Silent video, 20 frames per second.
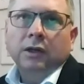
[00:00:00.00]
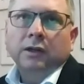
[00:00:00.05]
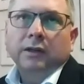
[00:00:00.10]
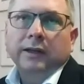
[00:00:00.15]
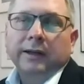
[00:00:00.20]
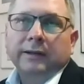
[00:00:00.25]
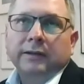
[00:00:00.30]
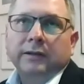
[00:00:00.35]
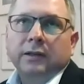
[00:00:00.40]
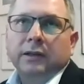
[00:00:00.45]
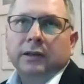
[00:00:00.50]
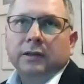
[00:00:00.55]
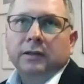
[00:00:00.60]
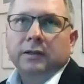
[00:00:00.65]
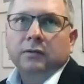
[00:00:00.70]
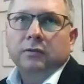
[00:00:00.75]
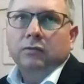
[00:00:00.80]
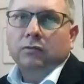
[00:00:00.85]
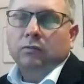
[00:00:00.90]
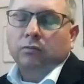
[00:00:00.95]
That
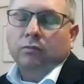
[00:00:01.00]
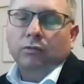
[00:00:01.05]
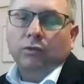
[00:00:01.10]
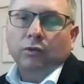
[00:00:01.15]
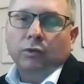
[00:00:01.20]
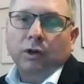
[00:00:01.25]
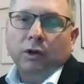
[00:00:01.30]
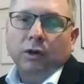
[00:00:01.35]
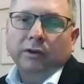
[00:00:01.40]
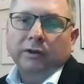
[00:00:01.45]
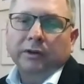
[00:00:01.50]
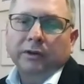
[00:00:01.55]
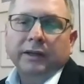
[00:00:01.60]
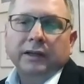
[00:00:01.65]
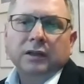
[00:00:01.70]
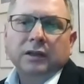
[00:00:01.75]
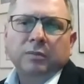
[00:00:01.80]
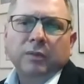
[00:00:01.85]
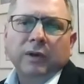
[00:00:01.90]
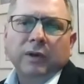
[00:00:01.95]
is rather
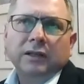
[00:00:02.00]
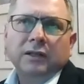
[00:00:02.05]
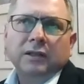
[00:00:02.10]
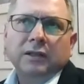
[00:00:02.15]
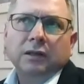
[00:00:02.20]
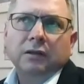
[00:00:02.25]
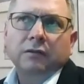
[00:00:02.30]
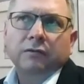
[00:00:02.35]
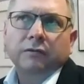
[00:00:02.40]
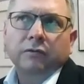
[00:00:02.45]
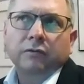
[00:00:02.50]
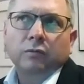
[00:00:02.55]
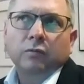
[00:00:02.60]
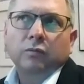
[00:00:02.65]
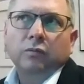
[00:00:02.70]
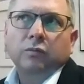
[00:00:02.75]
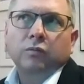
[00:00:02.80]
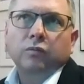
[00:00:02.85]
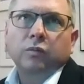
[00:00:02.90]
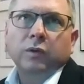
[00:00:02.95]
expensive,
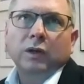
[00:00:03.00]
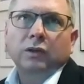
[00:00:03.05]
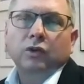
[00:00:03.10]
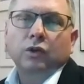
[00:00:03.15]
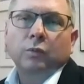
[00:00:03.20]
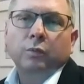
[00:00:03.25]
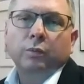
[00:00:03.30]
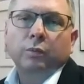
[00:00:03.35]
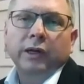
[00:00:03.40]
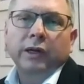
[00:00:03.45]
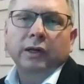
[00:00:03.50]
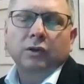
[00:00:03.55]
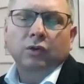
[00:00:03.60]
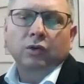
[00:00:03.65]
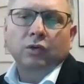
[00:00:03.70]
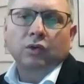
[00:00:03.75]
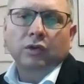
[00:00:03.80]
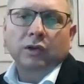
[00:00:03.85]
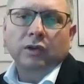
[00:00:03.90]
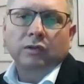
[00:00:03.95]
but compared
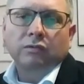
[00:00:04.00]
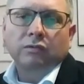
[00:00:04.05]
to the